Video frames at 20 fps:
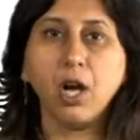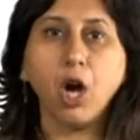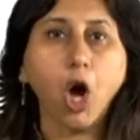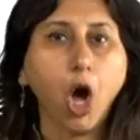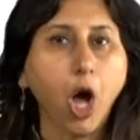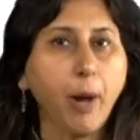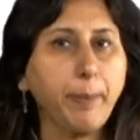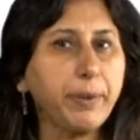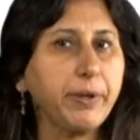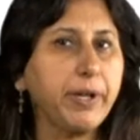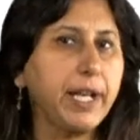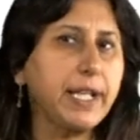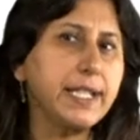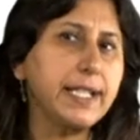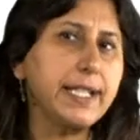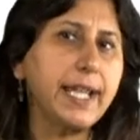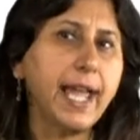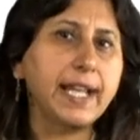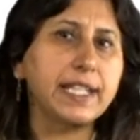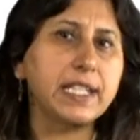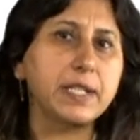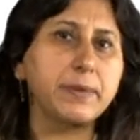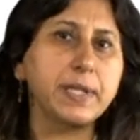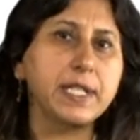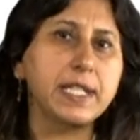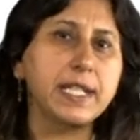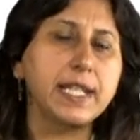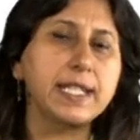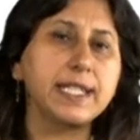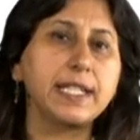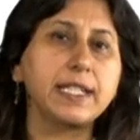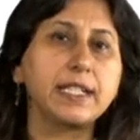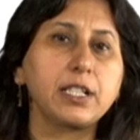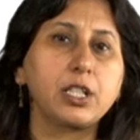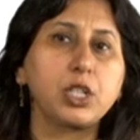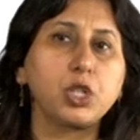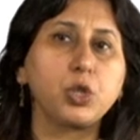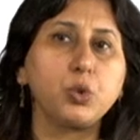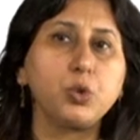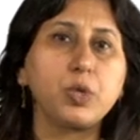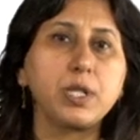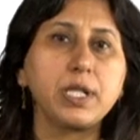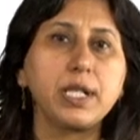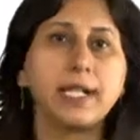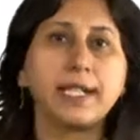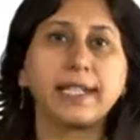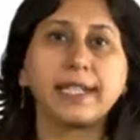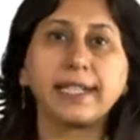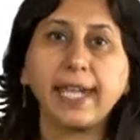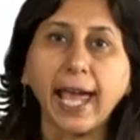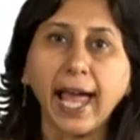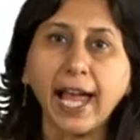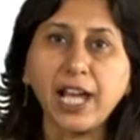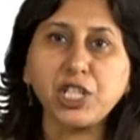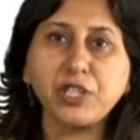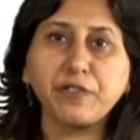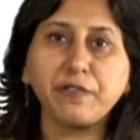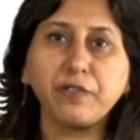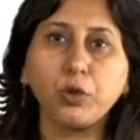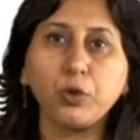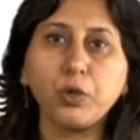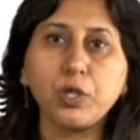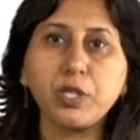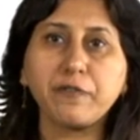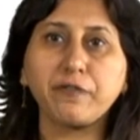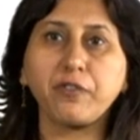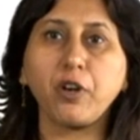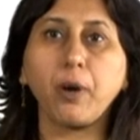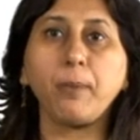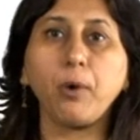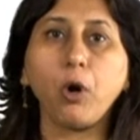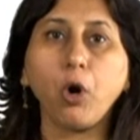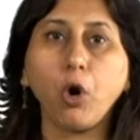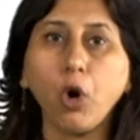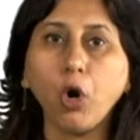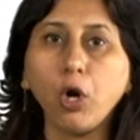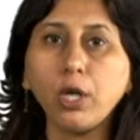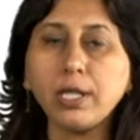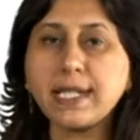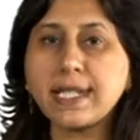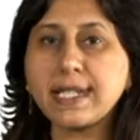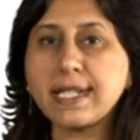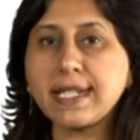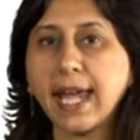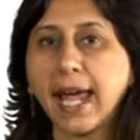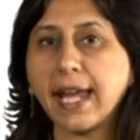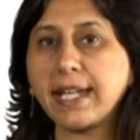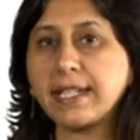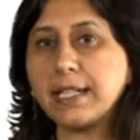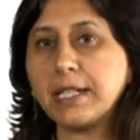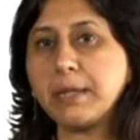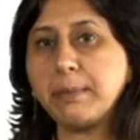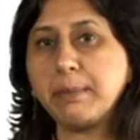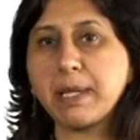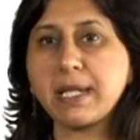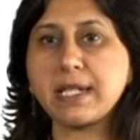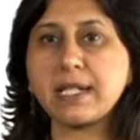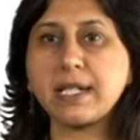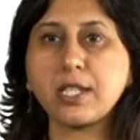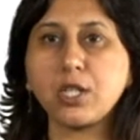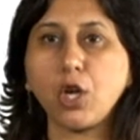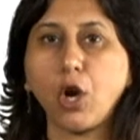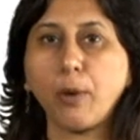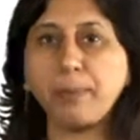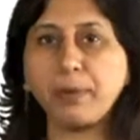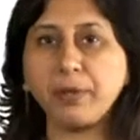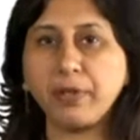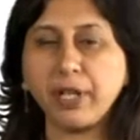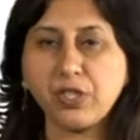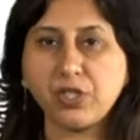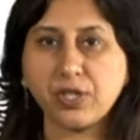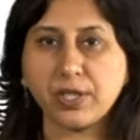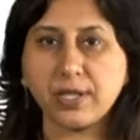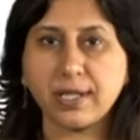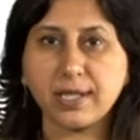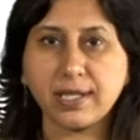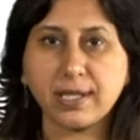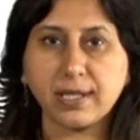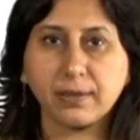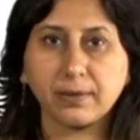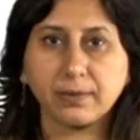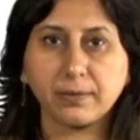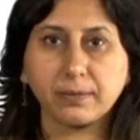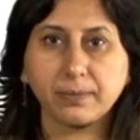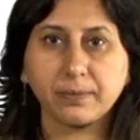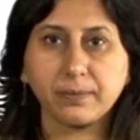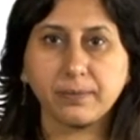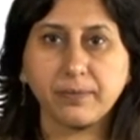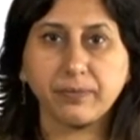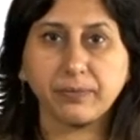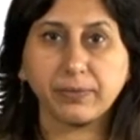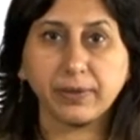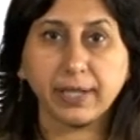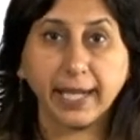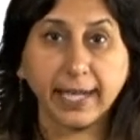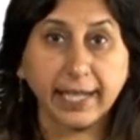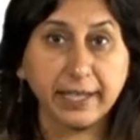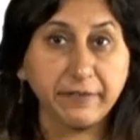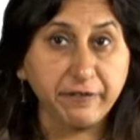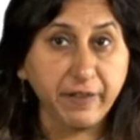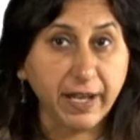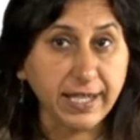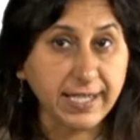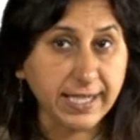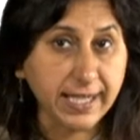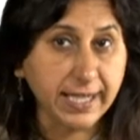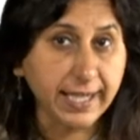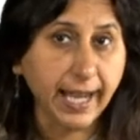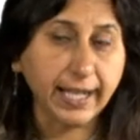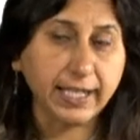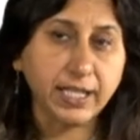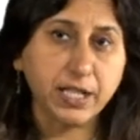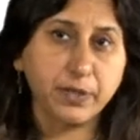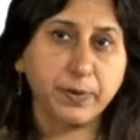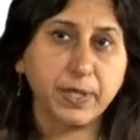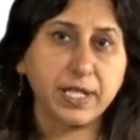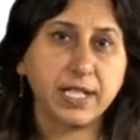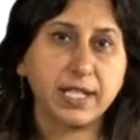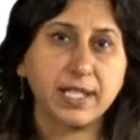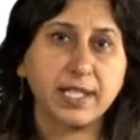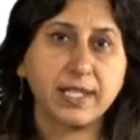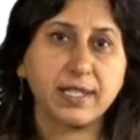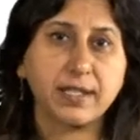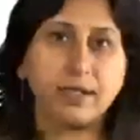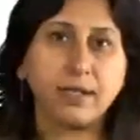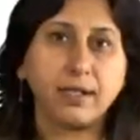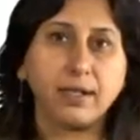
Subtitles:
Operating activities include cash flows from all standard business operations. Investing activities.